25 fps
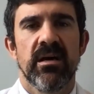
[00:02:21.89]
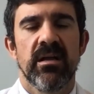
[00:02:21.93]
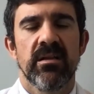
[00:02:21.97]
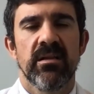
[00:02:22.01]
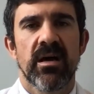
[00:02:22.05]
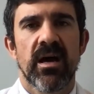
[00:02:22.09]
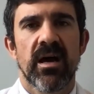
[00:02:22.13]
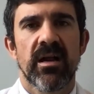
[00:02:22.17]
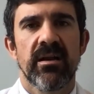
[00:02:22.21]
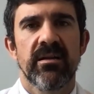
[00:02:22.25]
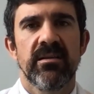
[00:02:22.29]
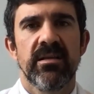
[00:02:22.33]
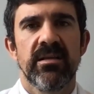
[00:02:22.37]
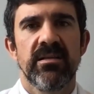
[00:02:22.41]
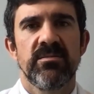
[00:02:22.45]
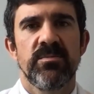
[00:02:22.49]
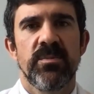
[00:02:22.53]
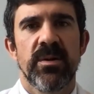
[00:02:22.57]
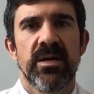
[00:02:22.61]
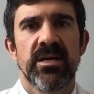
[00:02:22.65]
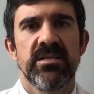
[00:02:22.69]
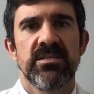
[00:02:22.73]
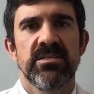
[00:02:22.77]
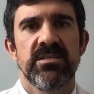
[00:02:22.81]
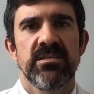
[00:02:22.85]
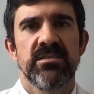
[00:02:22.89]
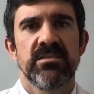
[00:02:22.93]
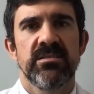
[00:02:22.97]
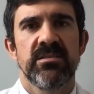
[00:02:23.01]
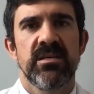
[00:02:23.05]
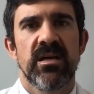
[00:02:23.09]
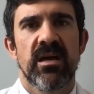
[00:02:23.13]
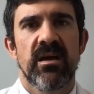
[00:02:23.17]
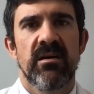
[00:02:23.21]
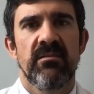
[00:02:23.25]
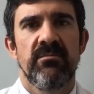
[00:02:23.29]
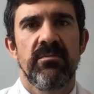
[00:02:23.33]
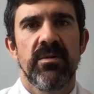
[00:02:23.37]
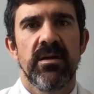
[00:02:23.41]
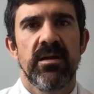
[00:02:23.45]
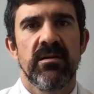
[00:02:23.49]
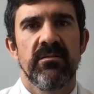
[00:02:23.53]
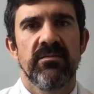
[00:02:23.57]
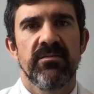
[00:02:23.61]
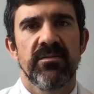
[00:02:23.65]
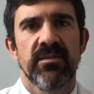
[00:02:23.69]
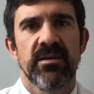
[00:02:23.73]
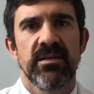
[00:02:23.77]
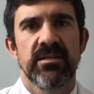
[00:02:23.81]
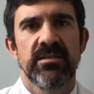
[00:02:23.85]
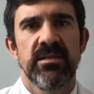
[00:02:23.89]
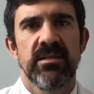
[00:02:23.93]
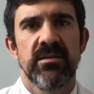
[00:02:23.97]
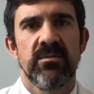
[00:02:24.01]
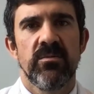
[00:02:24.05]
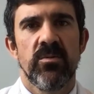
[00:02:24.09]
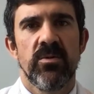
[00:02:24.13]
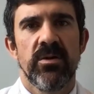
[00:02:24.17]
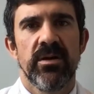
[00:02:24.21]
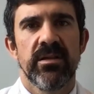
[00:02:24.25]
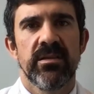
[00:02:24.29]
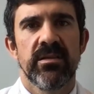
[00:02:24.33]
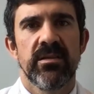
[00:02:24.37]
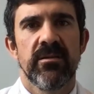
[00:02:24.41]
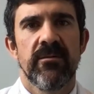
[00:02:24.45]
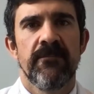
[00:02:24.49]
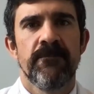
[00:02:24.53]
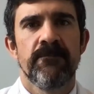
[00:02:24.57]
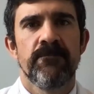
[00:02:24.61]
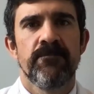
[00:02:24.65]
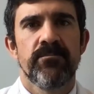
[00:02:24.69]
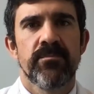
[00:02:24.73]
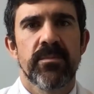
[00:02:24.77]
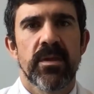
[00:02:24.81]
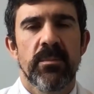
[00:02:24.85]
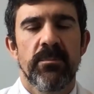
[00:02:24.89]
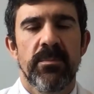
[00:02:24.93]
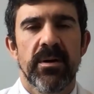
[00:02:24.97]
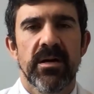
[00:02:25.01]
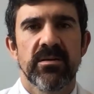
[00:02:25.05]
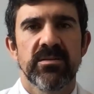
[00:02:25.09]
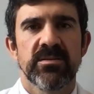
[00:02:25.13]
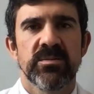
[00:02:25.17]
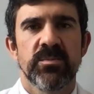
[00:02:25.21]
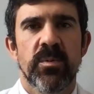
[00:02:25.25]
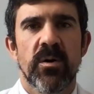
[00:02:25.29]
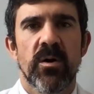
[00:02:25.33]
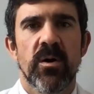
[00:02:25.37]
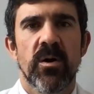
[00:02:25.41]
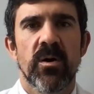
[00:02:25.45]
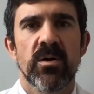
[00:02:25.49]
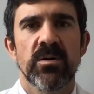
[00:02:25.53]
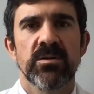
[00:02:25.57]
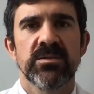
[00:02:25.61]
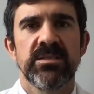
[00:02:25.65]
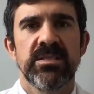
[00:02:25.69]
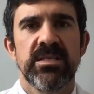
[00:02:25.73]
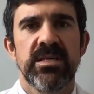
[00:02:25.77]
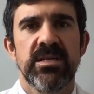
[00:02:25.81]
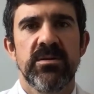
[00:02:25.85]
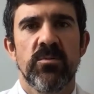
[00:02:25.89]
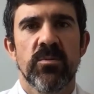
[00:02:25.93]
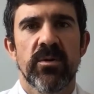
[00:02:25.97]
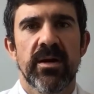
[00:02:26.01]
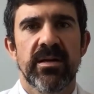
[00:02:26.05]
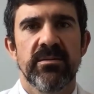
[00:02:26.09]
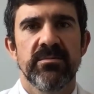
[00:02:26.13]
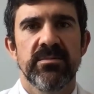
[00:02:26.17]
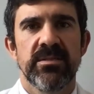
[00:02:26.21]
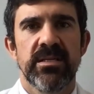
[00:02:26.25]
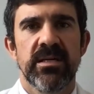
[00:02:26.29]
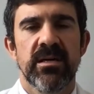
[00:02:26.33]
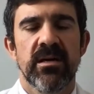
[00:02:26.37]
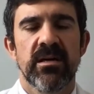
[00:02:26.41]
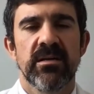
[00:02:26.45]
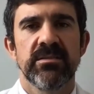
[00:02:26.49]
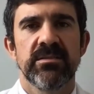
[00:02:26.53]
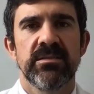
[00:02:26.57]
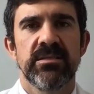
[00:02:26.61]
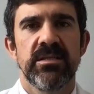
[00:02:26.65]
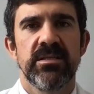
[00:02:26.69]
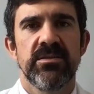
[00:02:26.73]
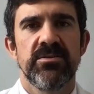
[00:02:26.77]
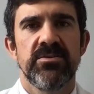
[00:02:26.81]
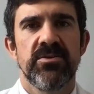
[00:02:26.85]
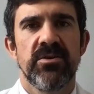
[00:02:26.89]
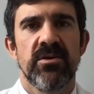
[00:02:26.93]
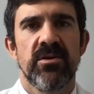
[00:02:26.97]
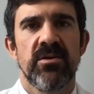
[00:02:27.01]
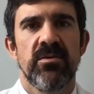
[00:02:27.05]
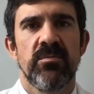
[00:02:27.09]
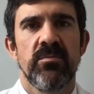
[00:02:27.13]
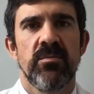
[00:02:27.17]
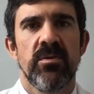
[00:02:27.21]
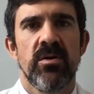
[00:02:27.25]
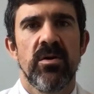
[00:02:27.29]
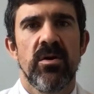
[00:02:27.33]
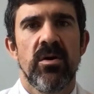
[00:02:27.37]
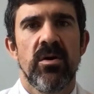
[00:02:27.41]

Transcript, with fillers: A lot of these patients have been afflicted with Bell's palsy, Ramsay Hunt syndrome,